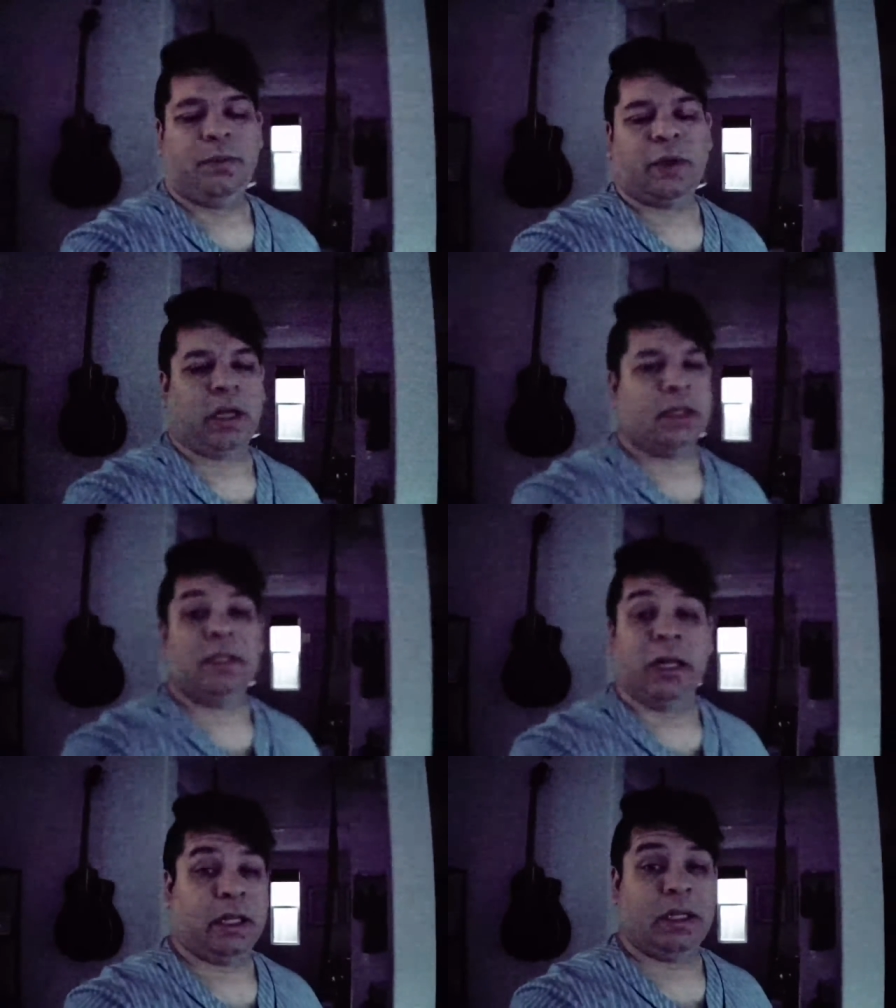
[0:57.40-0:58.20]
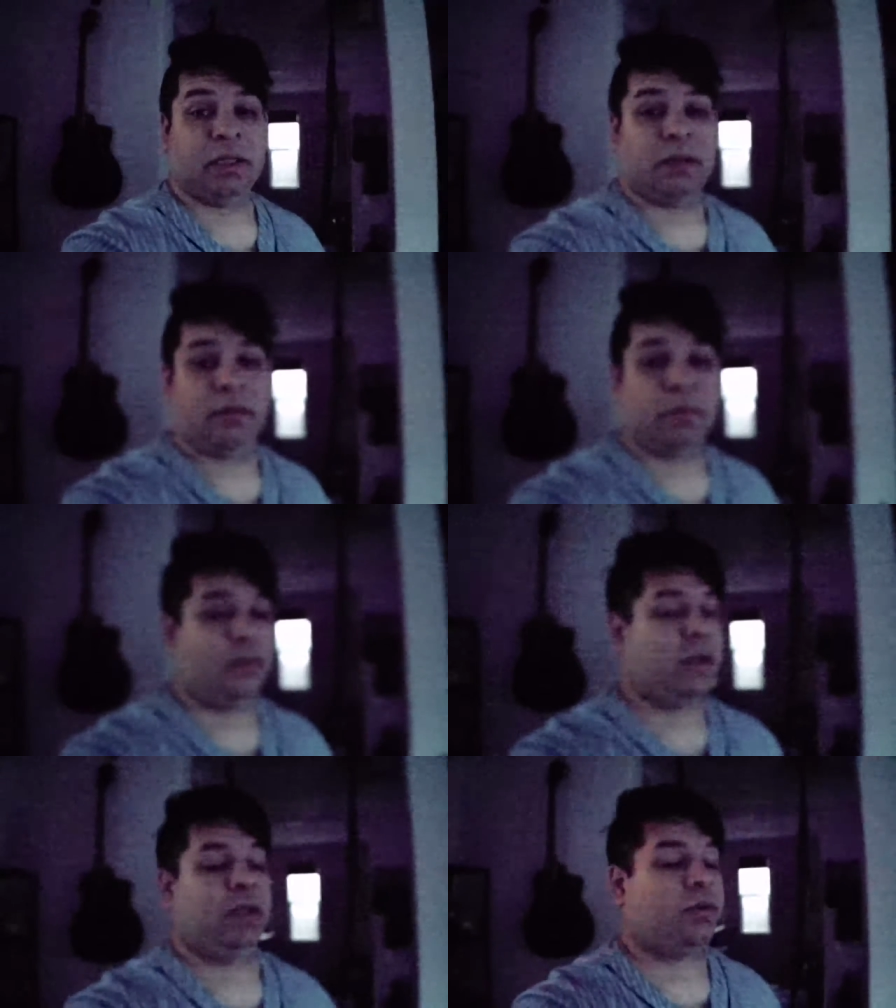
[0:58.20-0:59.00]
But I guess nothing
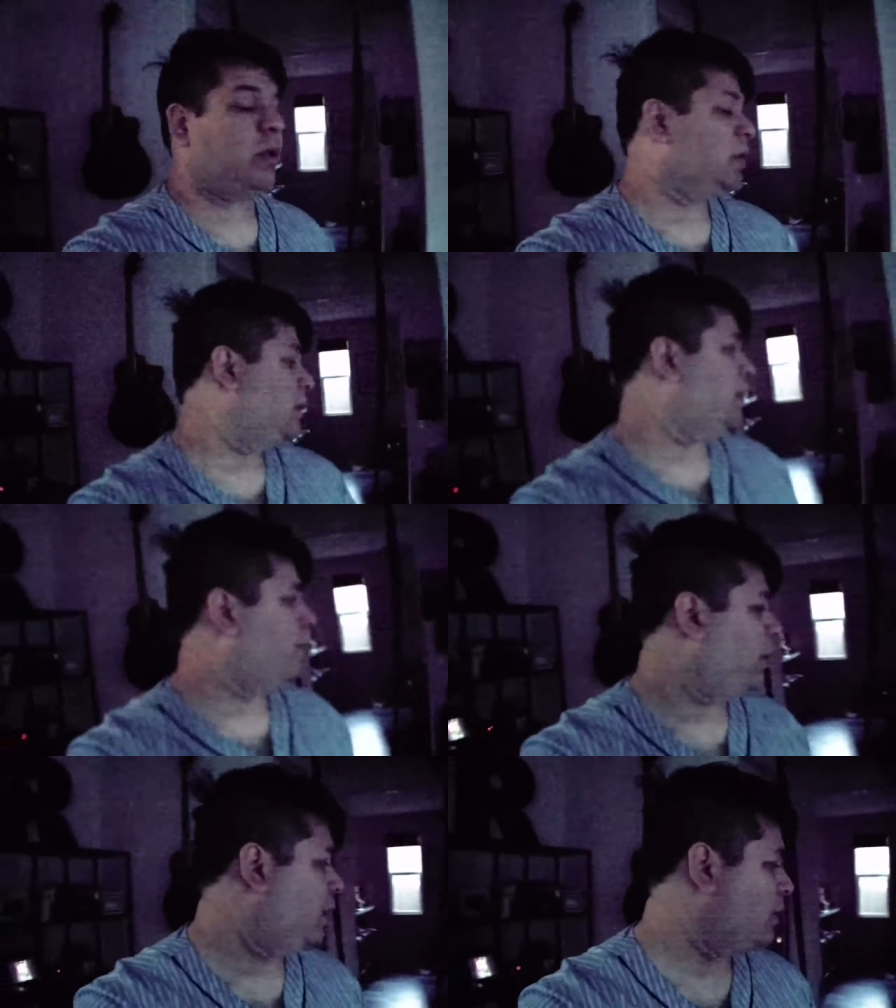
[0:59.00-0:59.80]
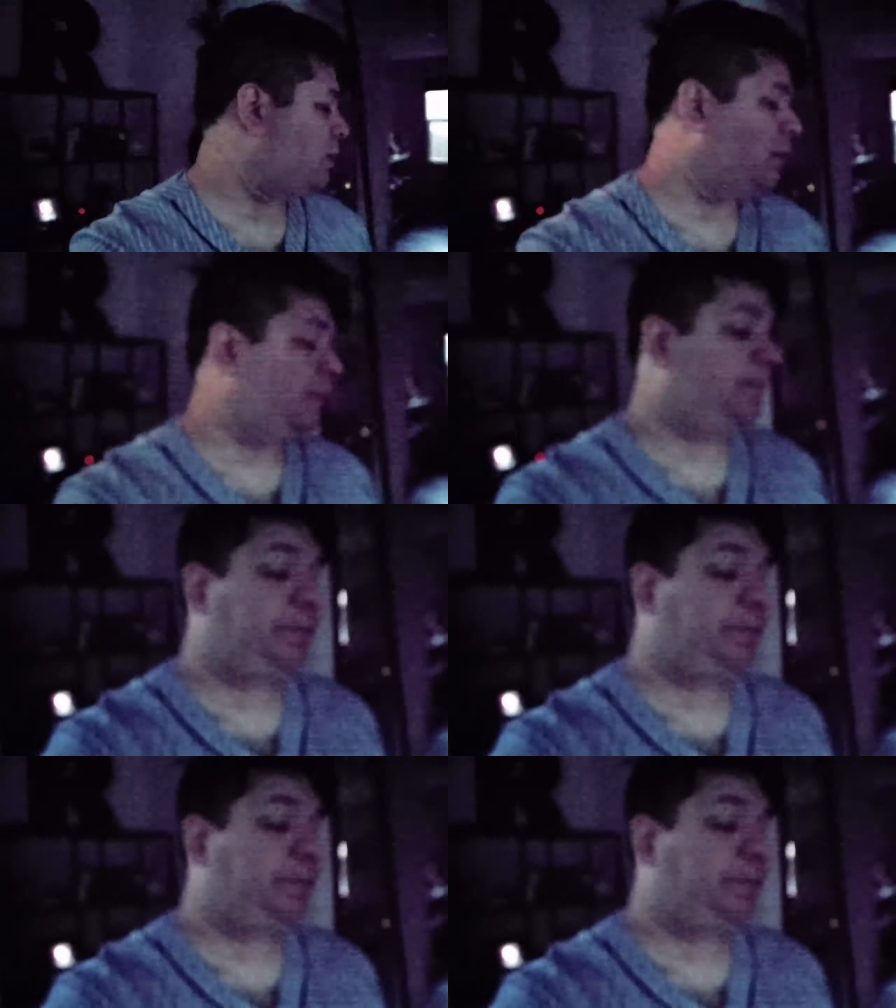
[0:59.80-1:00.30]
is really safe right now, so